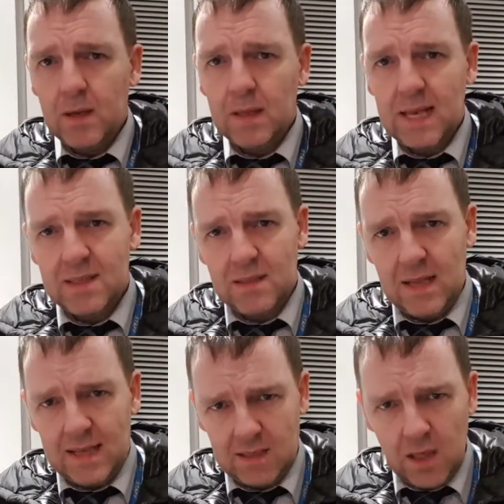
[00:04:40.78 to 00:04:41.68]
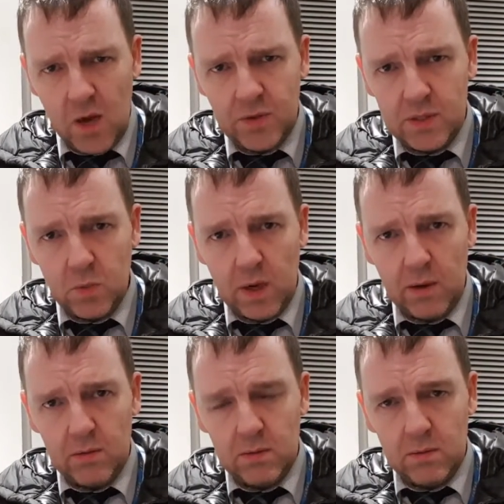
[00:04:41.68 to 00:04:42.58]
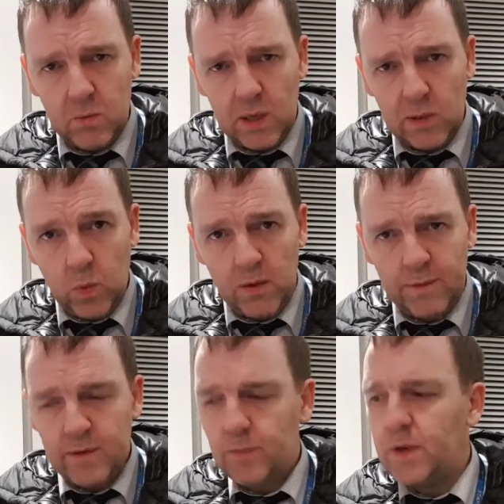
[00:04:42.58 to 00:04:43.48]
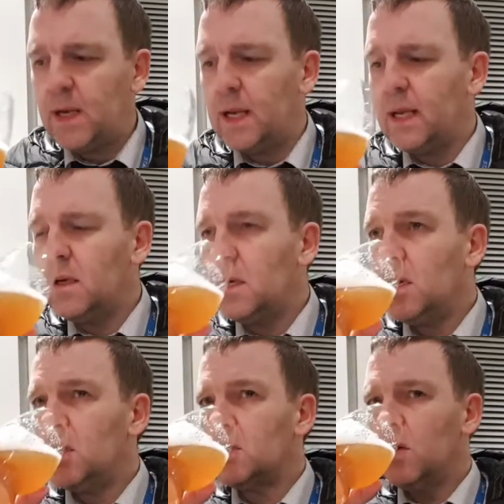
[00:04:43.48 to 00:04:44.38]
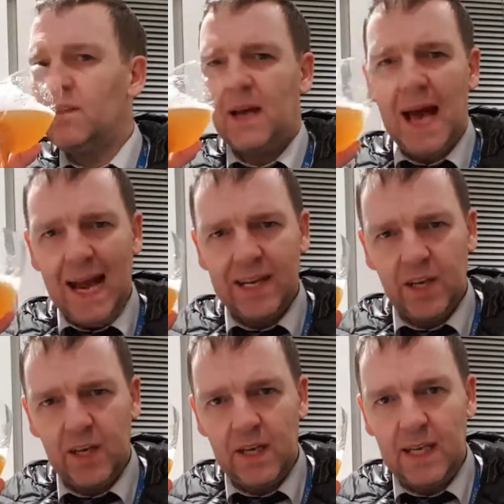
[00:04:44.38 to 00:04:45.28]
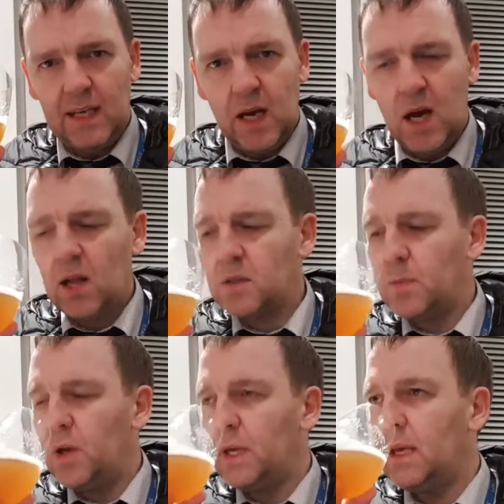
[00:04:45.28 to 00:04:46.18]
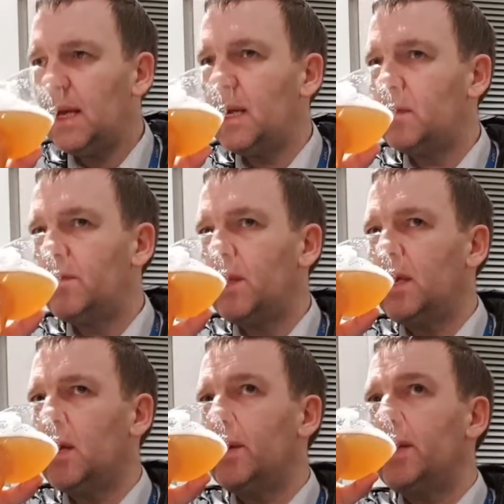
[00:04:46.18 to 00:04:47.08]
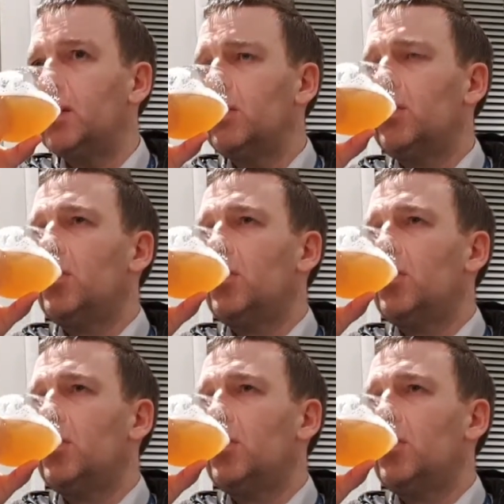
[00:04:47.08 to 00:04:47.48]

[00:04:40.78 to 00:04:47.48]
That's close to what I'd want for him, really. Sort of a Heineken-y, Carlsberg-y kind of thing going on.